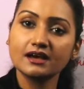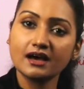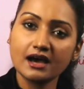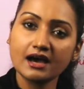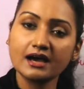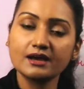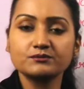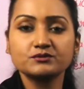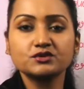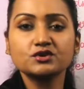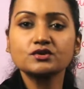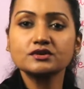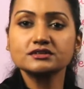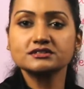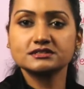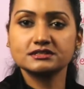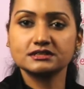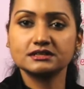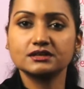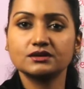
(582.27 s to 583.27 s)
I am
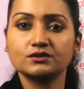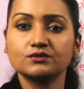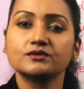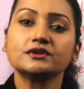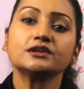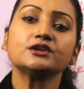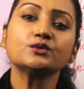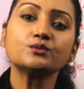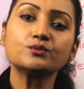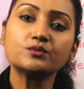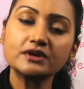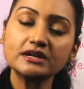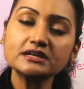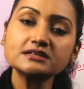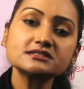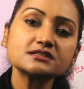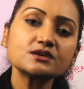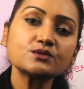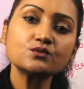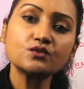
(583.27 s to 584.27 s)
thirsty. Will you bring
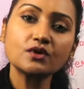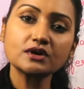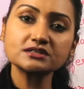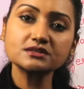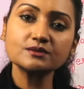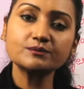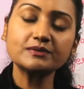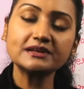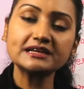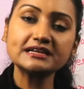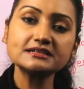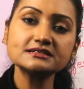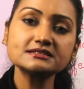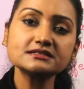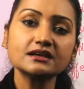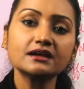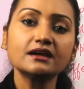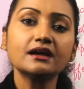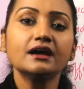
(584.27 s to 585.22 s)
some water please?